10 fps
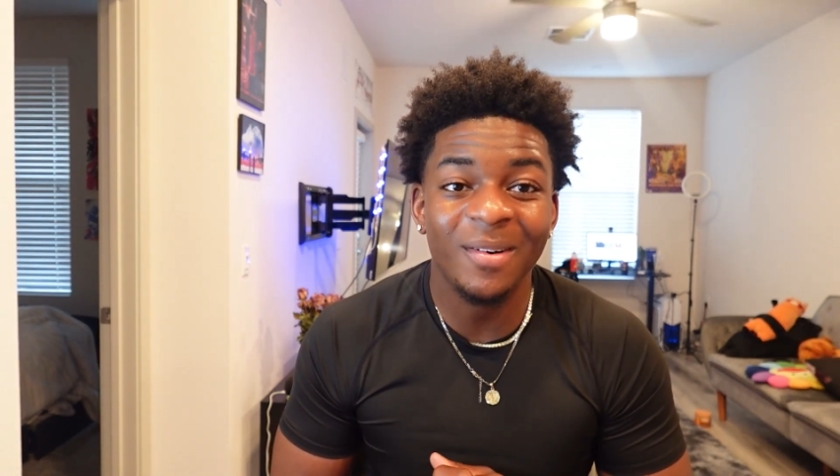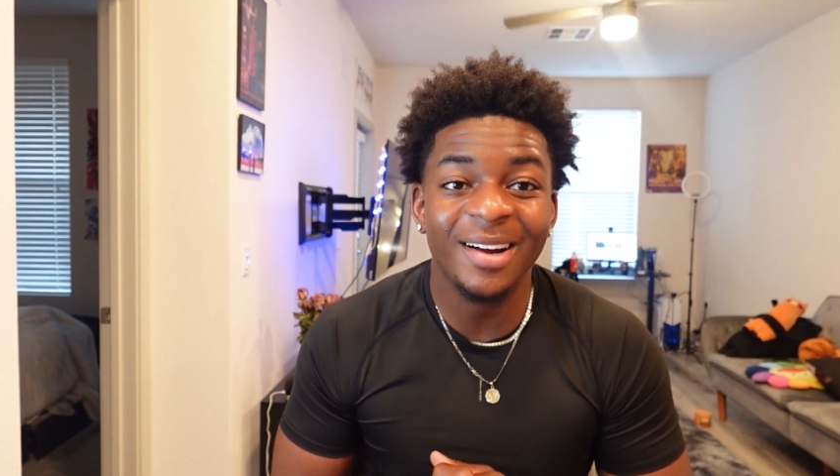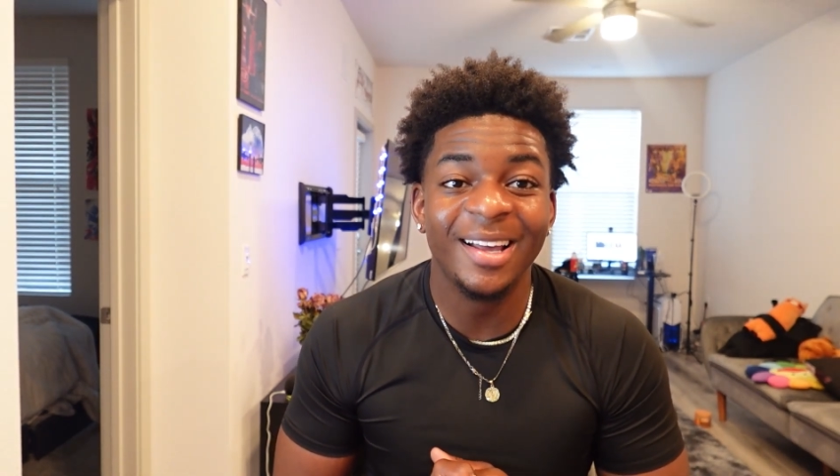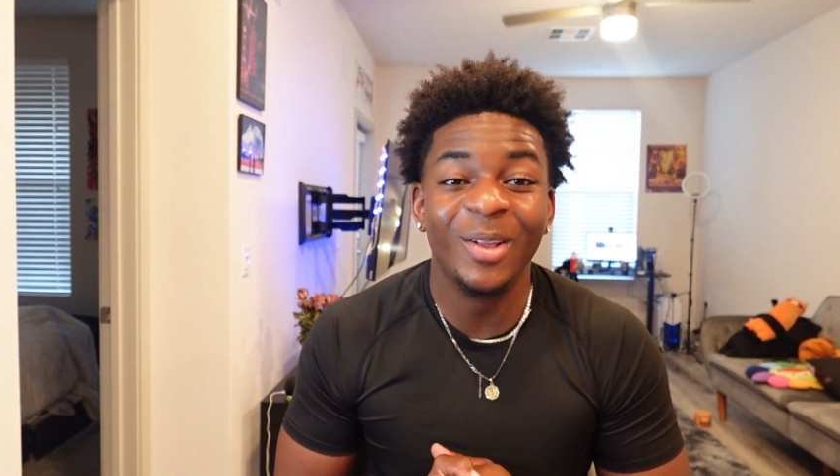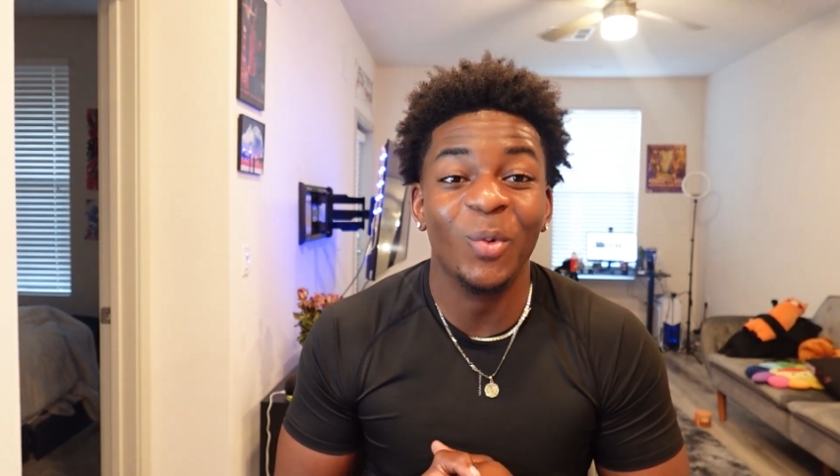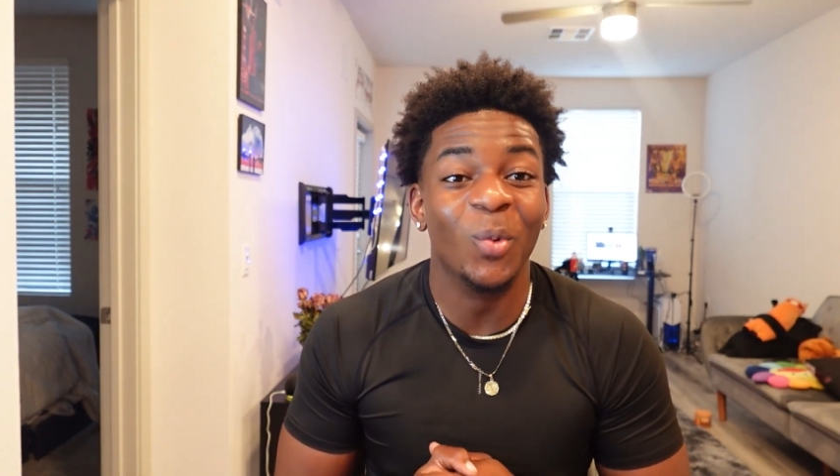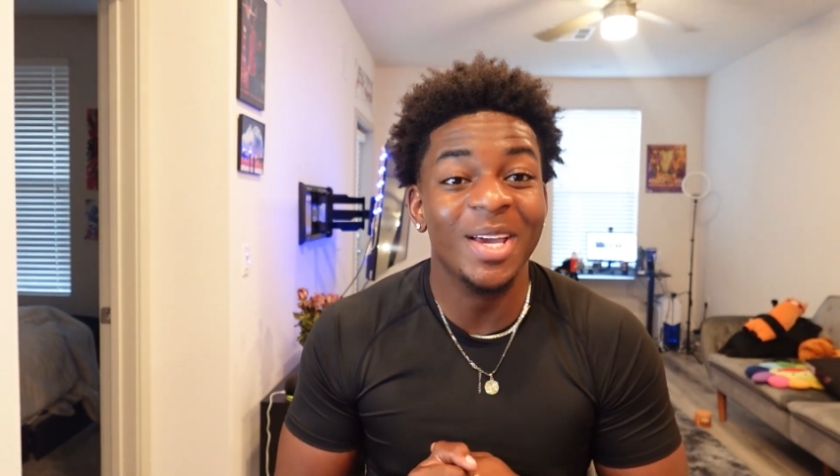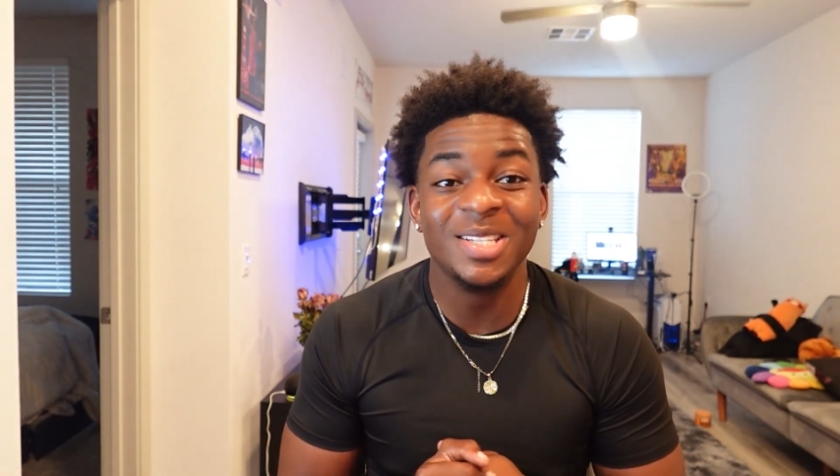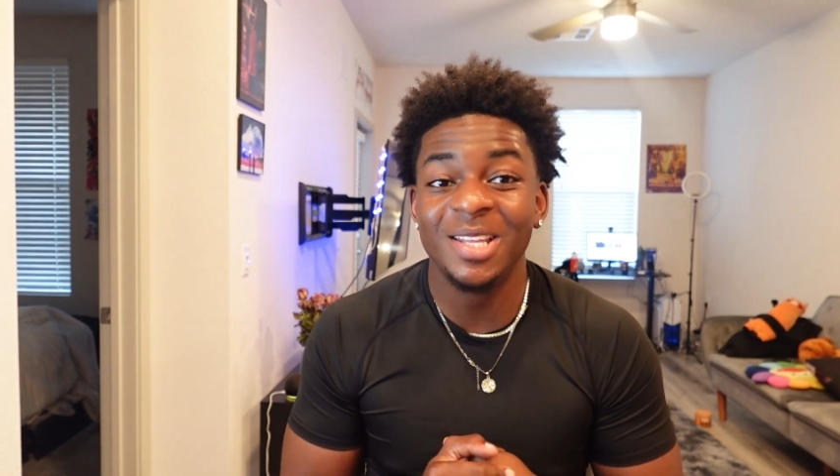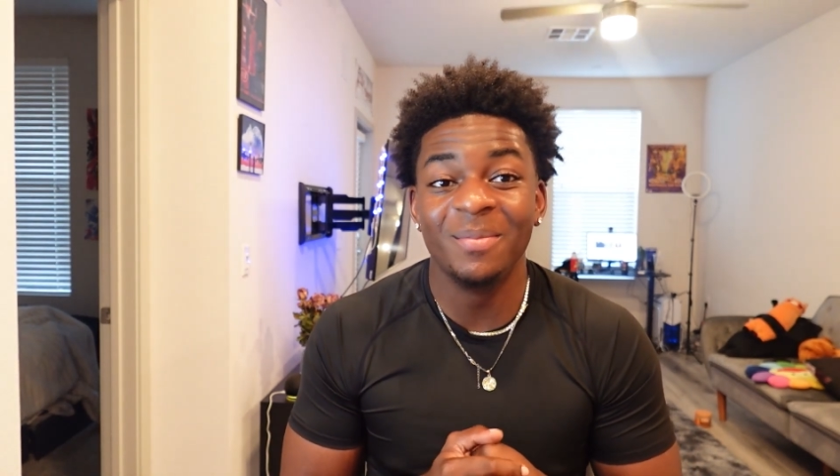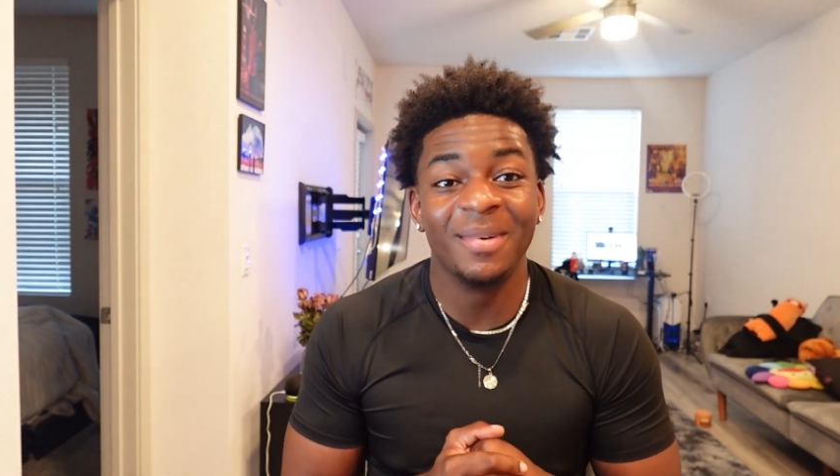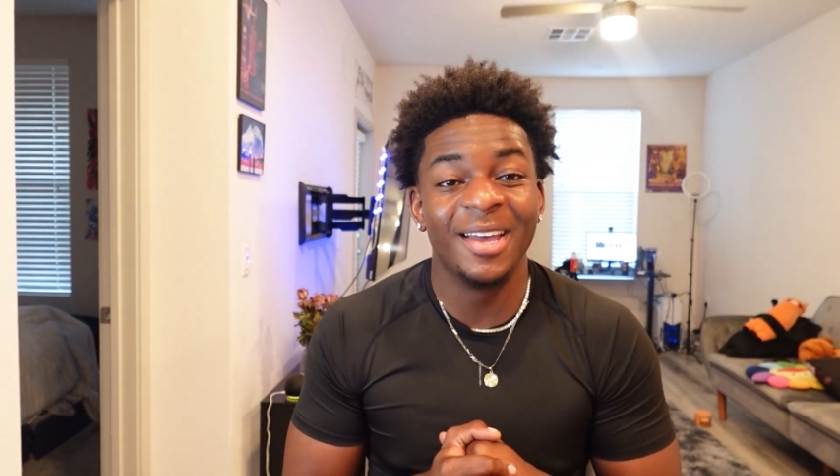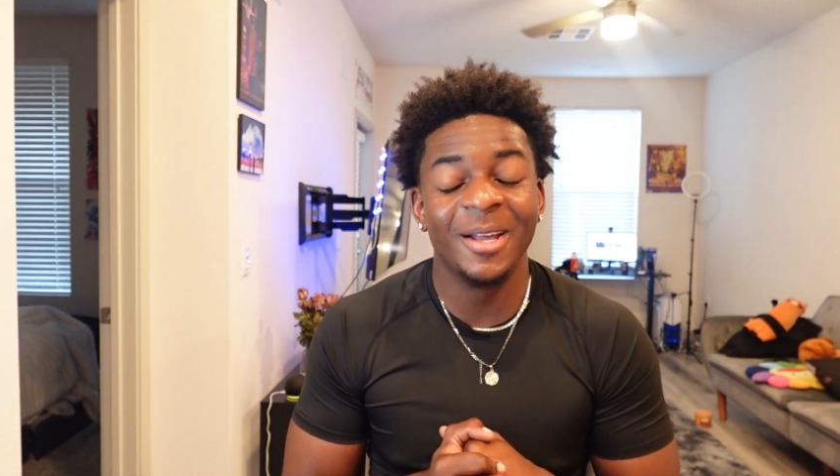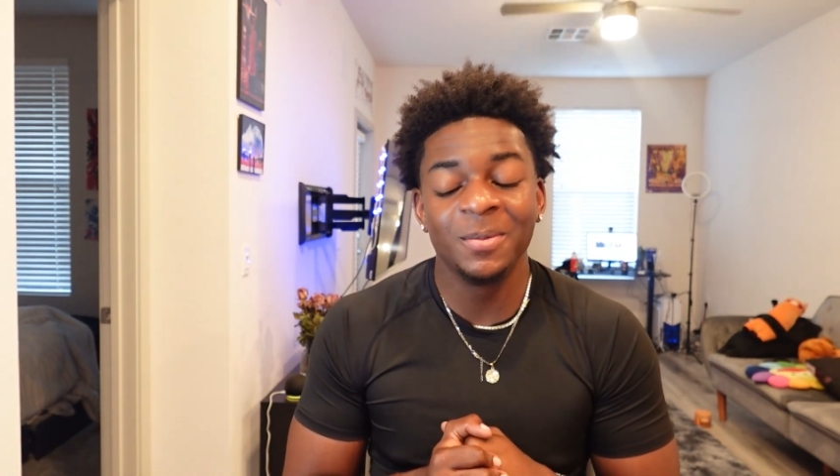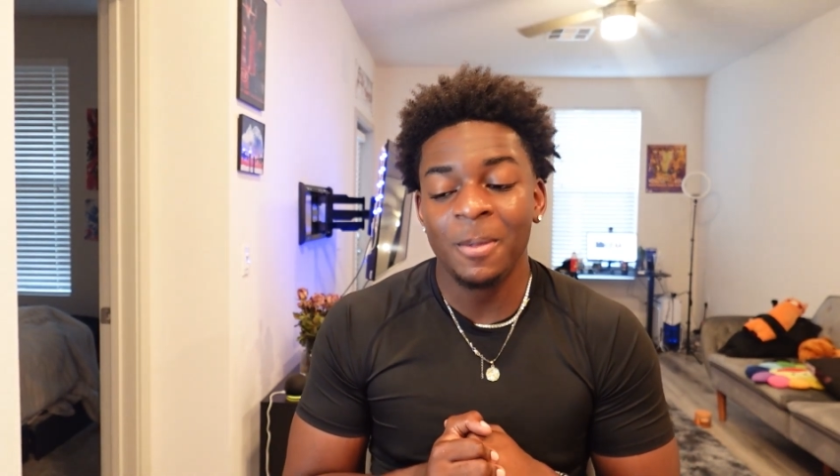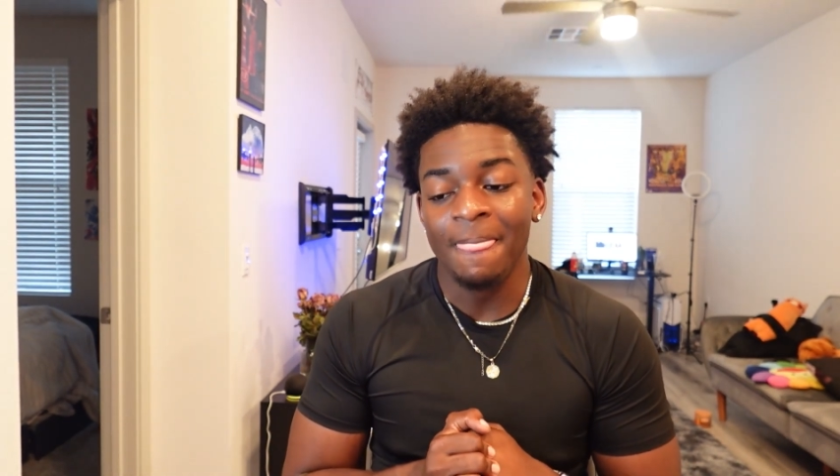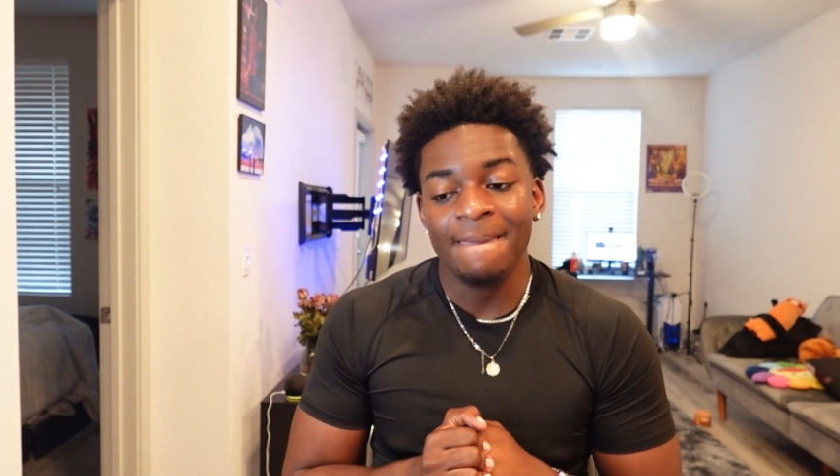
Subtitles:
bro, getting wasted, man.